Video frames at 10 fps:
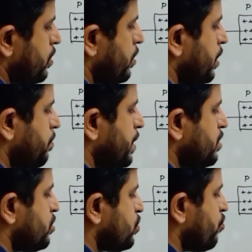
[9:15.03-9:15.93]
That
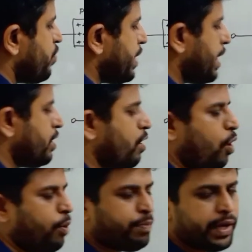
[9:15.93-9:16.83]
means we can
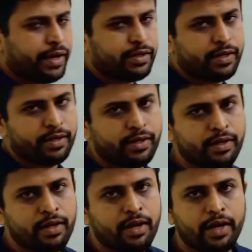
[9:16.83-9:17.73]
operate
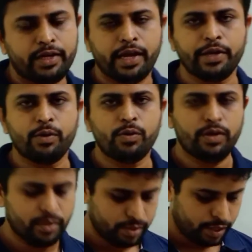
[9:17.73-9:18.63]
a diode
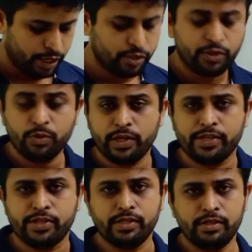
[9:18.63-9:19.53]
in two
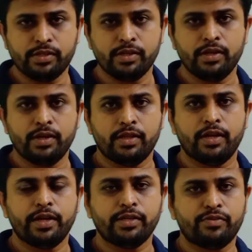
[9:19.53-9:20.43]
regions, that
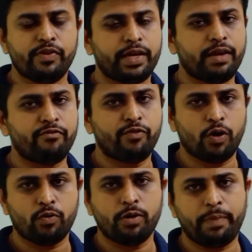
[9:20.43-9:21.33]
is we can
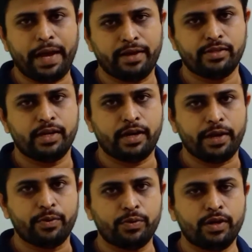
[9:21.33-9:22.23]
forward bias the
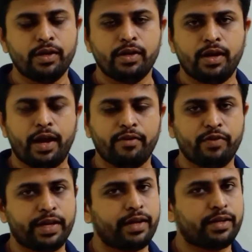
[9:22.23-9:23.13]
diode and we
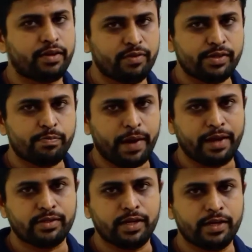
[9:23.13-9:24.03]
can reverse bias
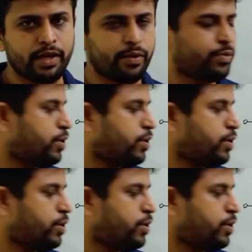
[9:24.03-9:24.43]
the diode.